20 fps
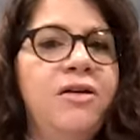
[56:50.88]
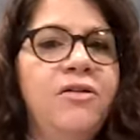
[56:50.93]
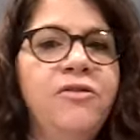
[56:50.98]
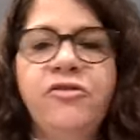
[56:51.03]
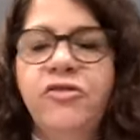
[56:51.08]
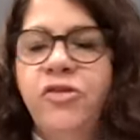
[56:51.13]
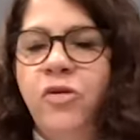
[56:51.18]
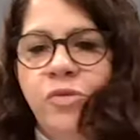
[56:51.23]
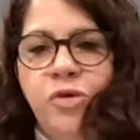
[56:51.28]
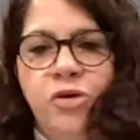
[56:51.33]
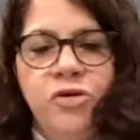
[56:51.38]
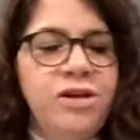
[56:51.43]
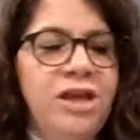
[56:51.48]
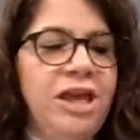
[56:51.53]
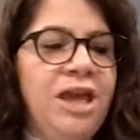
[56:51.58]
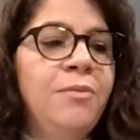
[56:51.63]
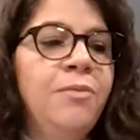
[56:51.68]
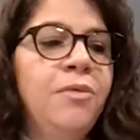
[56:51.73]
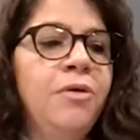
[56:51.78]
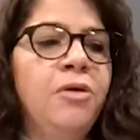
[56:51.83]
from your
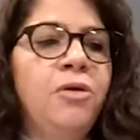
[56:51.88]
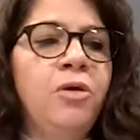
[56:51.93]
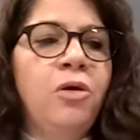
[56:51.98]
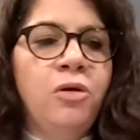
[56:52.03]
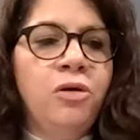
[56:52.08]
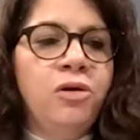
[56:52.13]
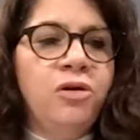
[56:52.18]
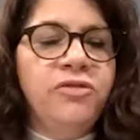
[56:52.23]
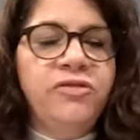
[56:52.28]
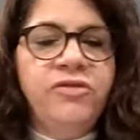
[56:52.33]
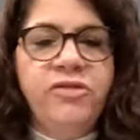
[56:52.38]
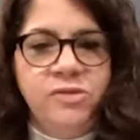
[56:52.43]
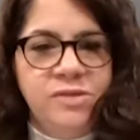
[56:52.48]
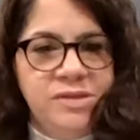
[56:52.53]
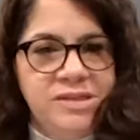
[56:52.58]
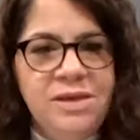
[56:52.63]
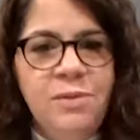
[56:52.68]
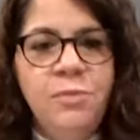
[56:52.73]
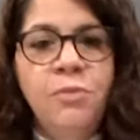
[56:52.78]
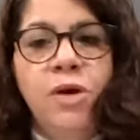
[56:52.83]
neighbor or from
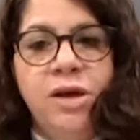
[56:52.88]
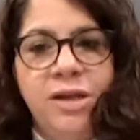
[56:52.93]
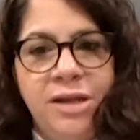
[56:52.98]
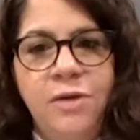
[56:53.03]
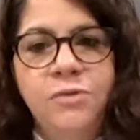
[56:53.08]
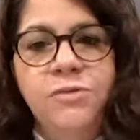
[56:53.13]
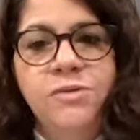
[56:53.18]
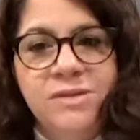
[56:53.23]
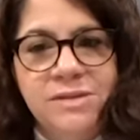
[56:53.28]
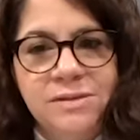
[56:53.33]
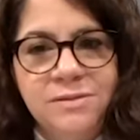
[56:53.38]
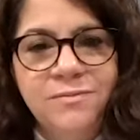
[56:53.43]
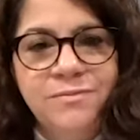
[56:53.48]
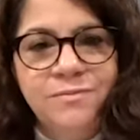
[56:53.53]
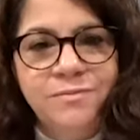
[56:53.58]
someone else.